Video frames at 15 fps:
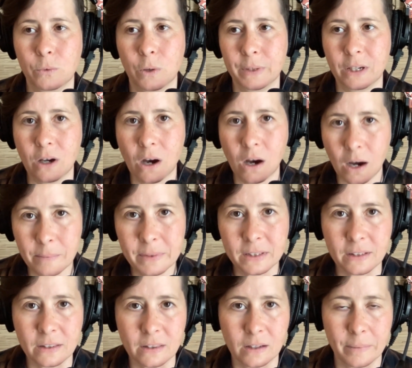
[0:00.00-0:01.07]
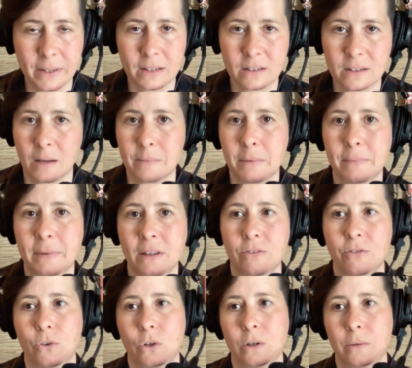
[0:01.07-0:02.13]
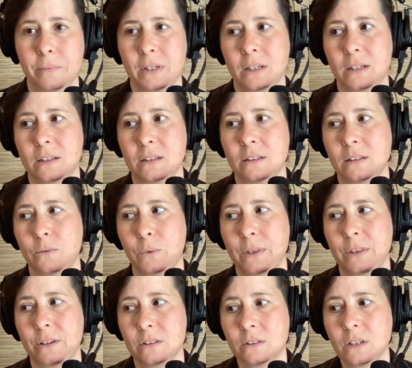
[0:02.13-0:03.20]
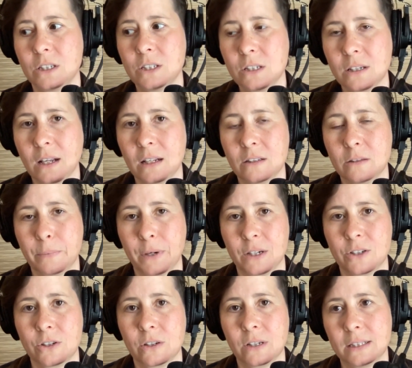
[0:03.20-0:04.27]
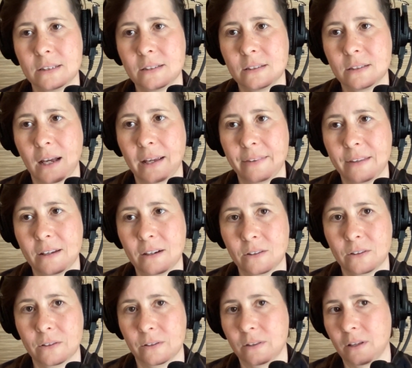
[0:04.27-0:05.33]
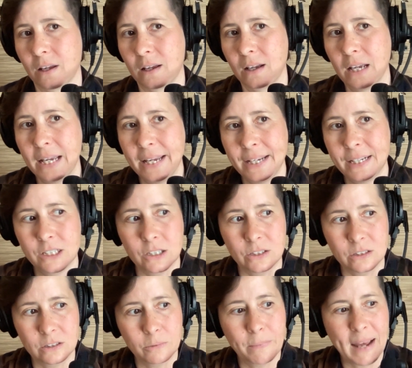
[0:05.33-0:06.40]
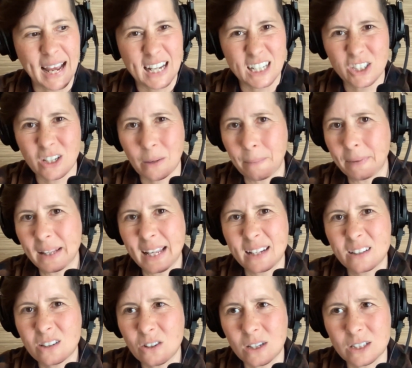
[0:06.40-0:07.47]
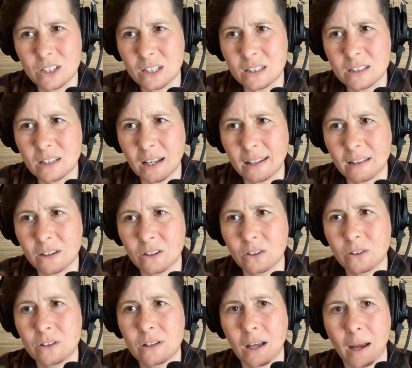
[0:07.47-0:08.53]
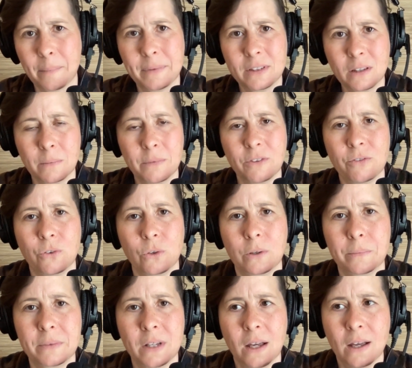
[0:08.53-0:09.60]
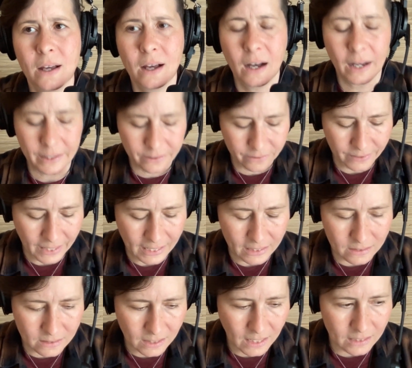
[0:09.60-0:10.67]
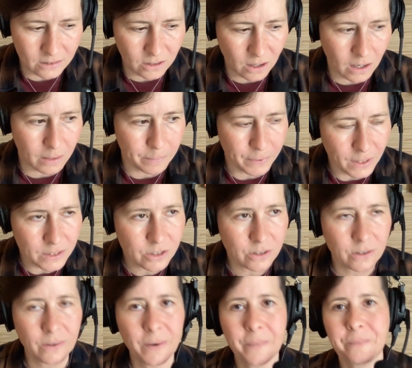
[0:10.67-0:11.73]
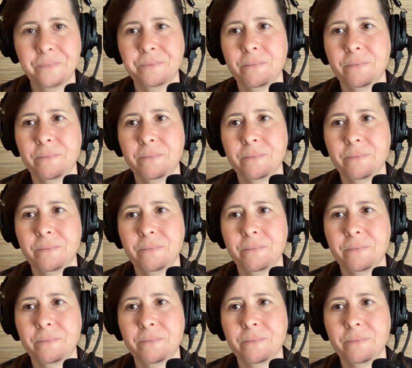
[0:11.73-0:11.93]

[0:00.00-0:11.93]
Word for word: What we commonly think about a diamond being formed is when there's such intense pressure inside the earth, like just smashing and place crushing inside the earth, diamonds can be formed under that intense hot pressure.